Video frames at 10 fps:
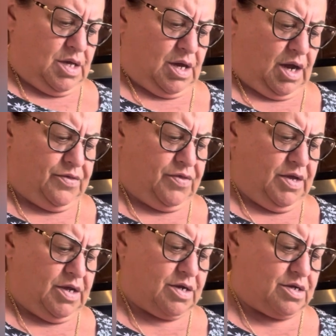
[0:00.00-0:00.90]
I
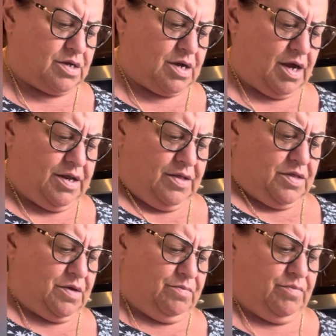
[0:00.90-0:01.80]
think cutting
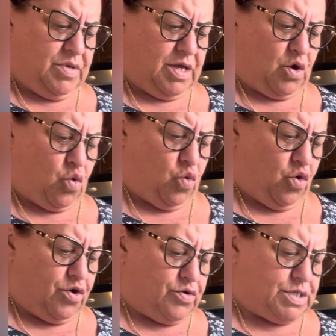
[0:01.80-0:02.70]
them in
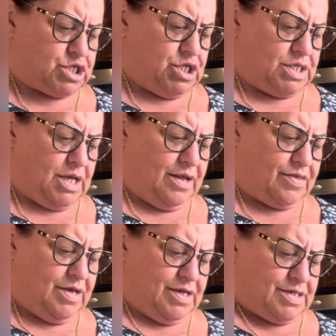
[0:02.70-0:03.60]
quarters just like
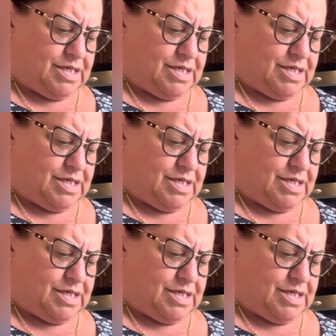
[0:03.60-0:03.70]
this,